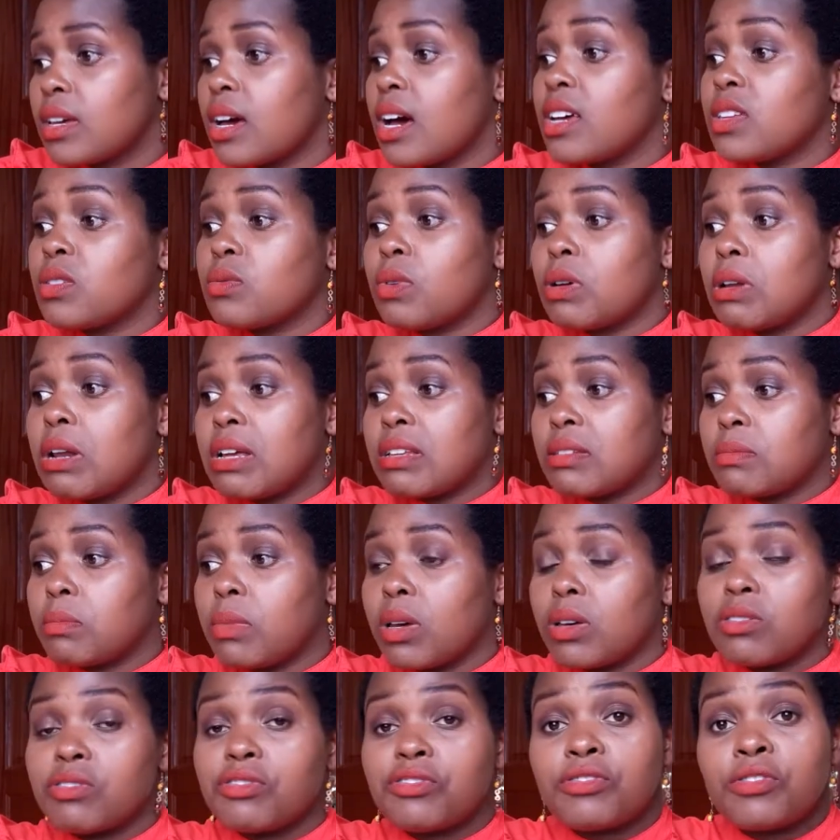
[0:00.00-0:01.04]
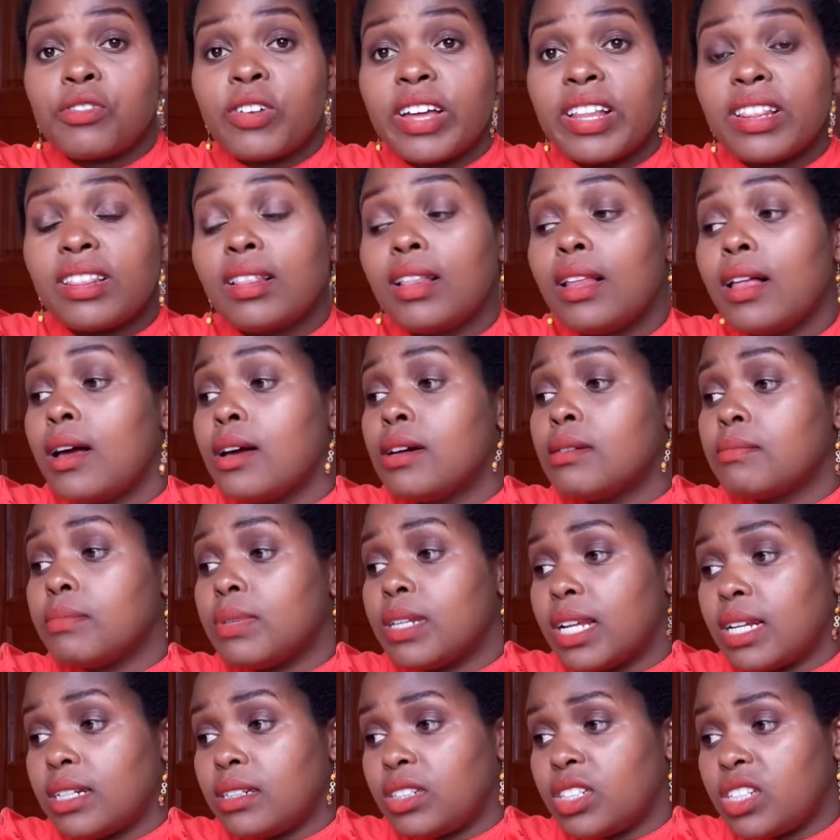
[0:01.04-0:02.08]
as well as biofuel
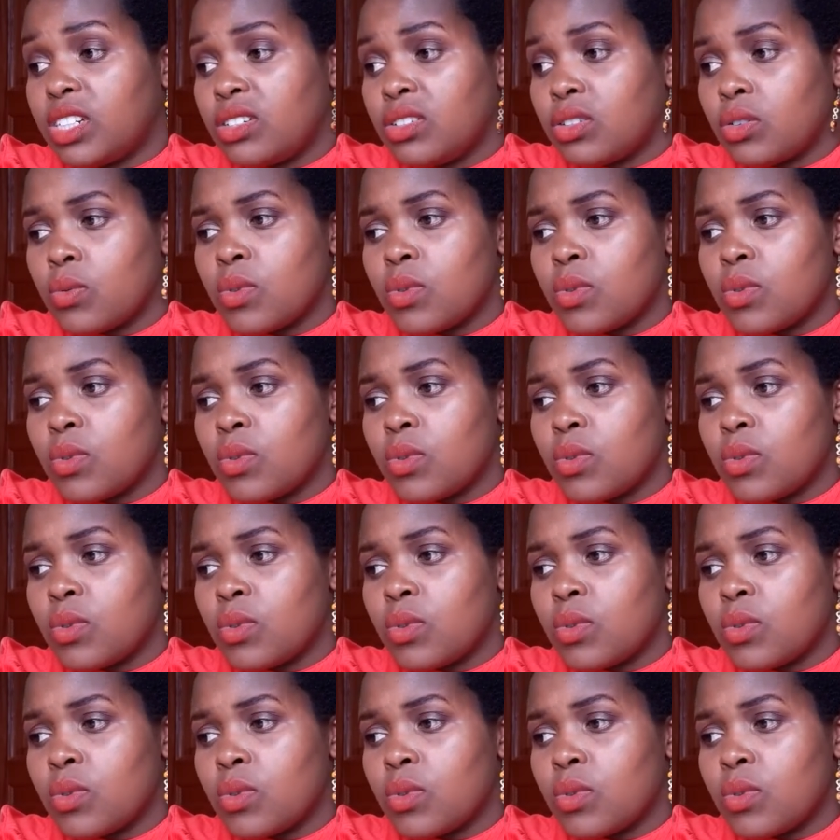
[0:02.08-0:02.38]
plantation.